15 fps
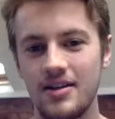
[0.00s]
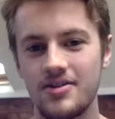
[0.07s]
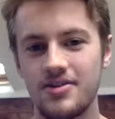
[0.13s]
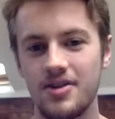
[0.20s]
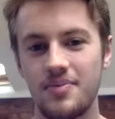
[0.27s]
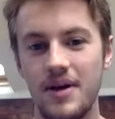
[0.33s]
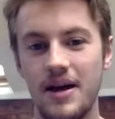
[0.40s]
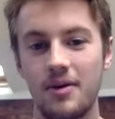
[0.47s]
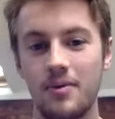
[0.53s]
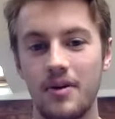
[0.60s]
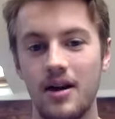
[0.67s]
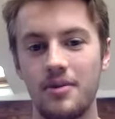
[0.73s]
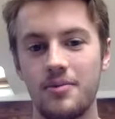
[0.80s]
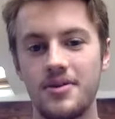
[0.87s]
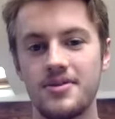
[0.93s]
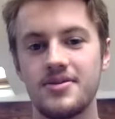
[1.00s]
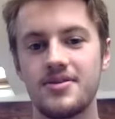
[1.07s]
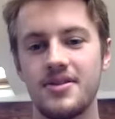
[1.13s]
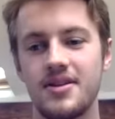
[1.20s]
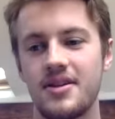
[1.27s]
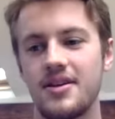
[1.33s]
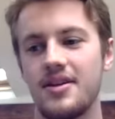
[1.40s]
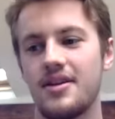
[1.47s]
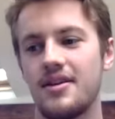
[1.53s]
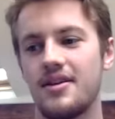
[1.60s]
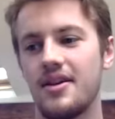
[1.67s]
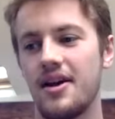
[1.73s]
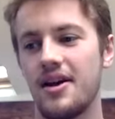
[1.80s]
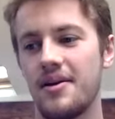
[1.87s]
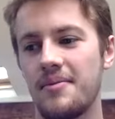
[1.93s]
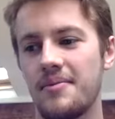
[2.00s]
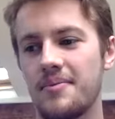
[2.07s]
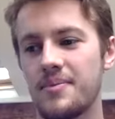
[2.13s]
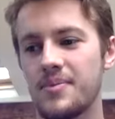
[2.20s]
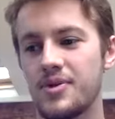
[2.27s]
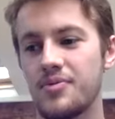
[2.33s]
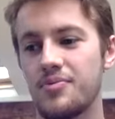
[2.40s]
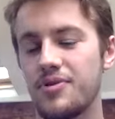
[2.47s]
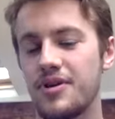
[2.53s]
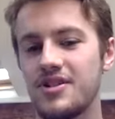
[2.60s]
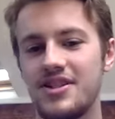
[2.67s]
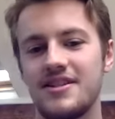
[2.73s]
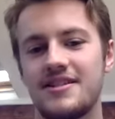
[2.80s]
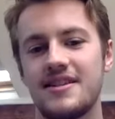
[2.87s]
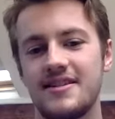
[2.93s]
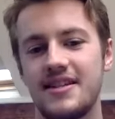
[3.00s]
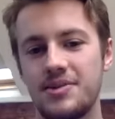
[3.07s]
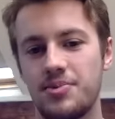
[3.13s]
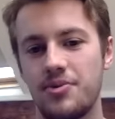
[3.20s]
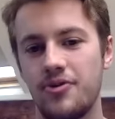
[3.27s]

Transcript: So back when I was sort of pre-GCSEs,